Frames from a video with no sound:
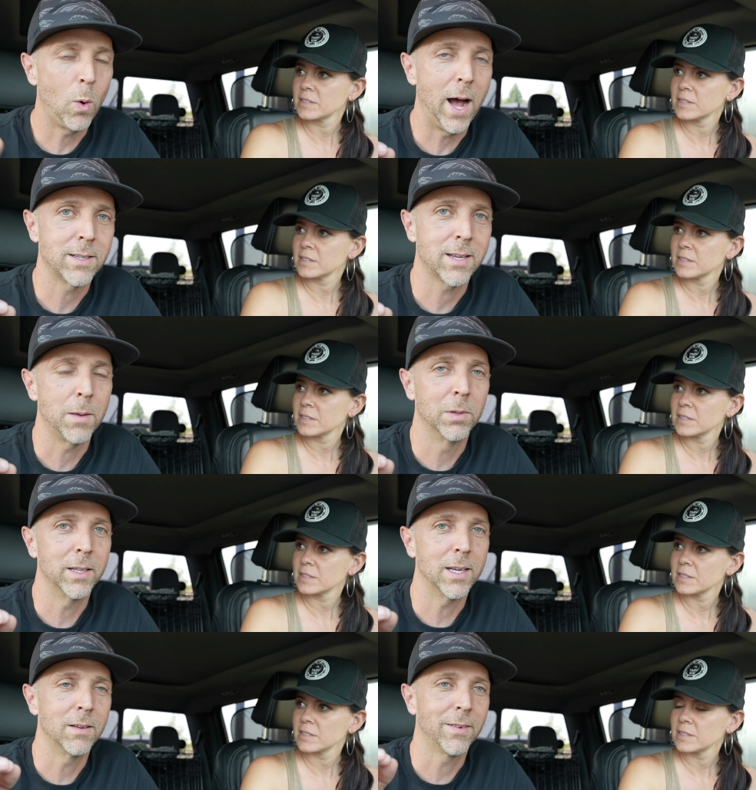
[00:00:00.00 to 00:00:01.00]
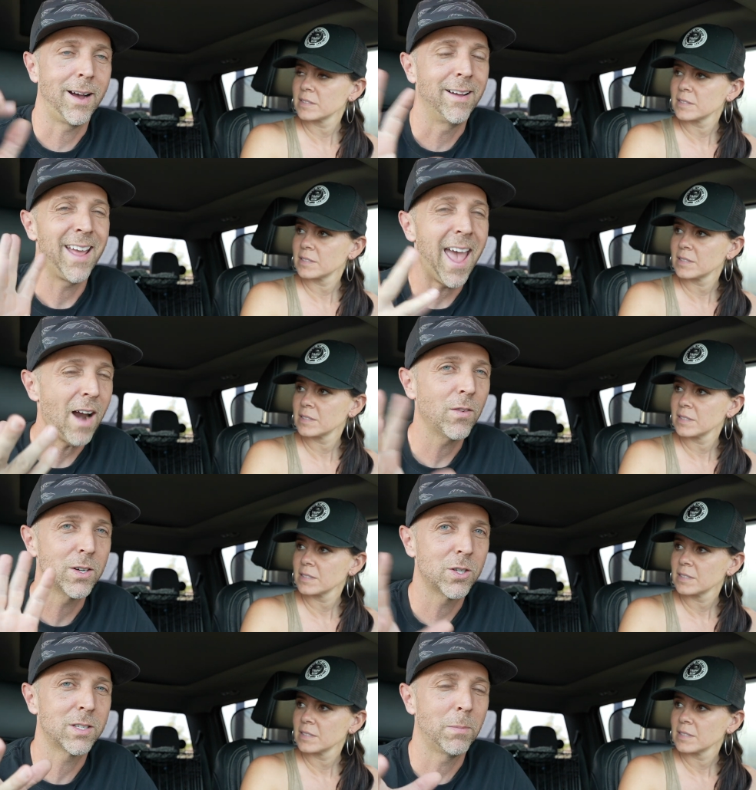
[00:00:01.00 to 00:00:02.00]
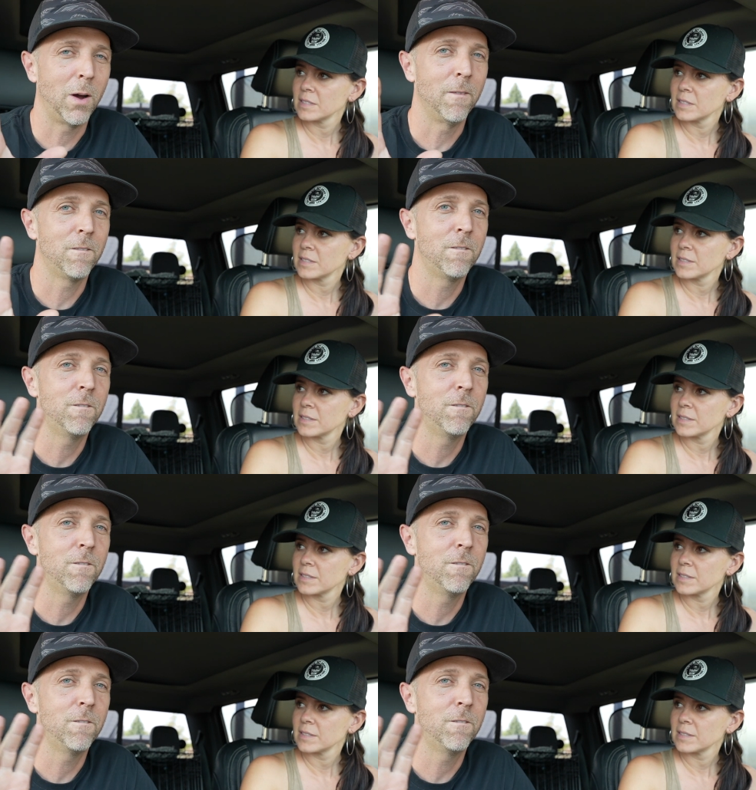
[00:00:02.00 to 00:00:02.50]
Speaker 1: watts, I believe. On average, it's about